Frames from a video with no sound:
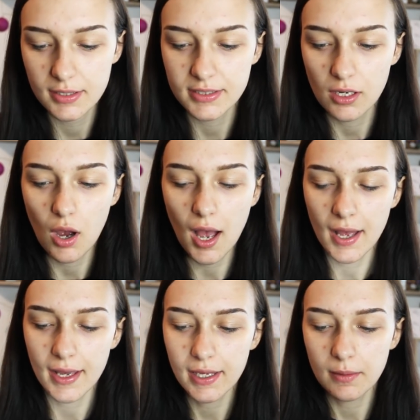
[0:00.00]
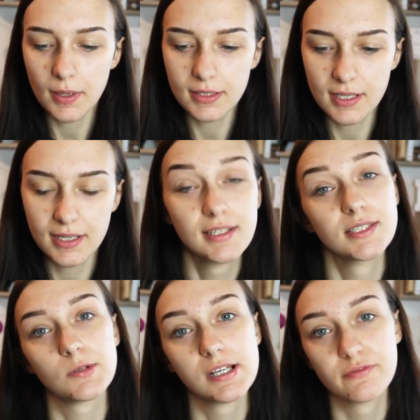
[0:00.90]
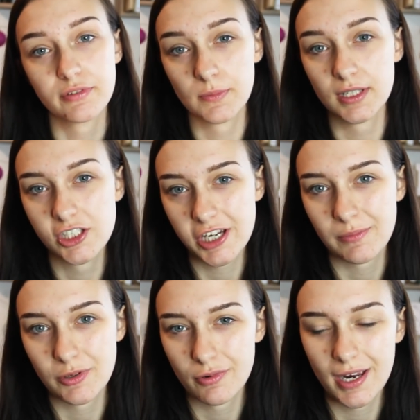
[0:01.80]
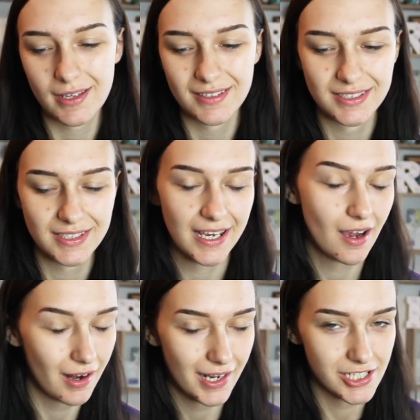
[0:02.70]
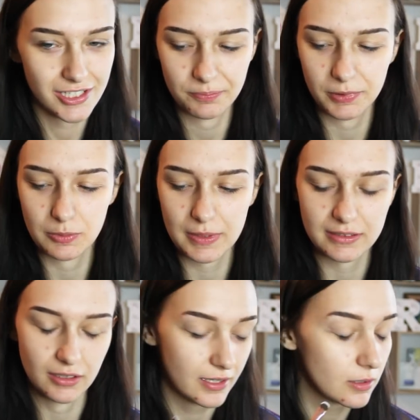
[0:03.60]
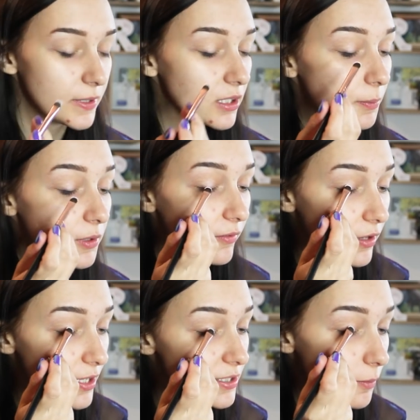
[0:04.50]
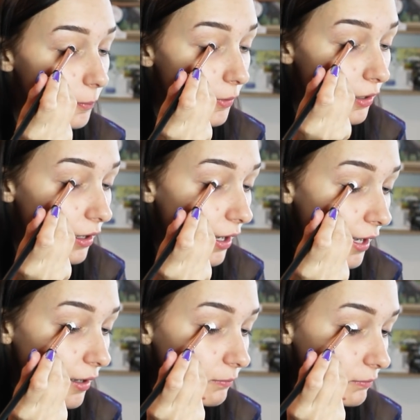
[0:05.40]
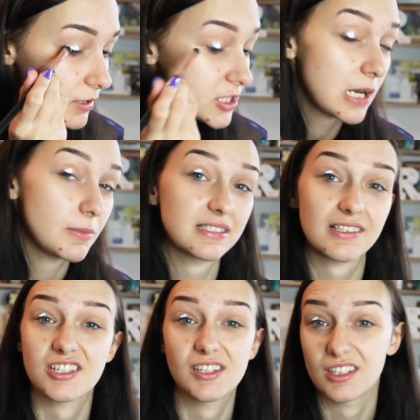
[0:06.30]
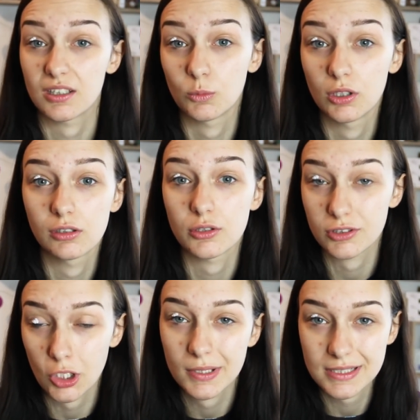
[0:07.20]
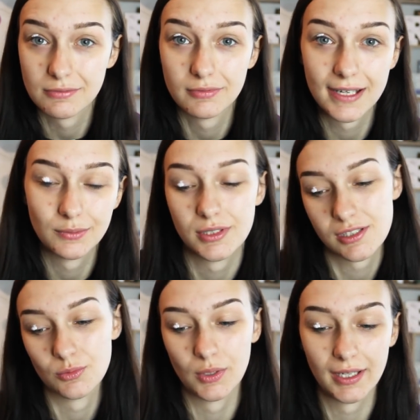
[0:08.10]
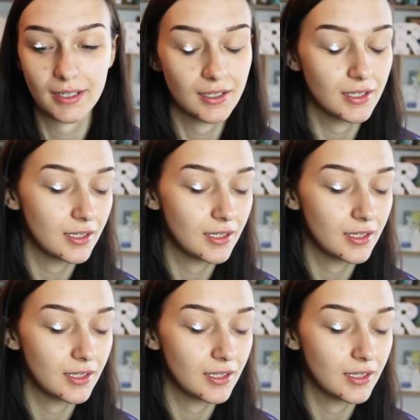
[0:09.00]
so I'm taking inspiration from the Jamie Reyes incarnation of Blue Beetle. There have been a couple of others, but Jamie's actually the only one whose comics I've read, which is why,